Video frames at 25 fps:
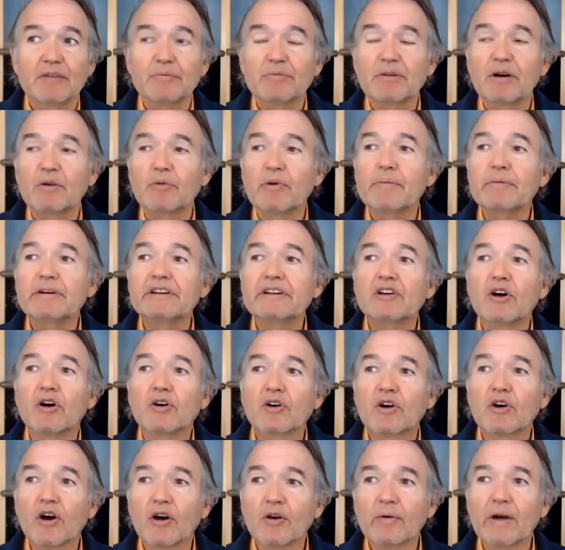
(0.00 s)
But women
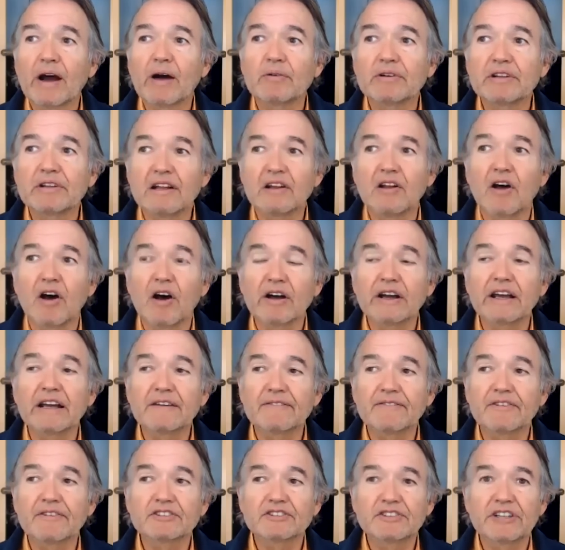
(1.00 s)
don't go around with a
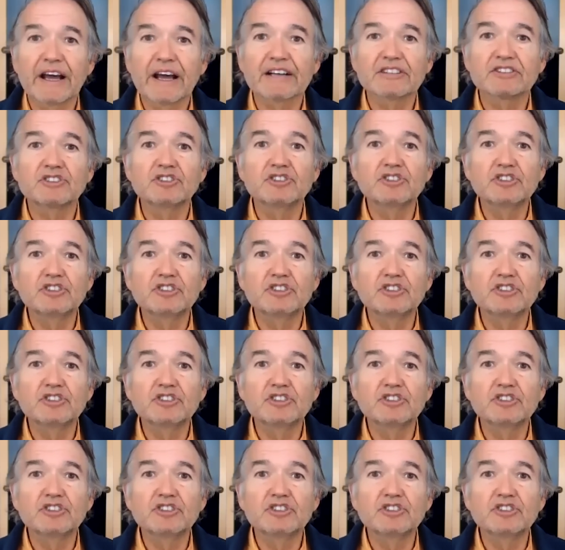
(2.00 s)
longing for sex.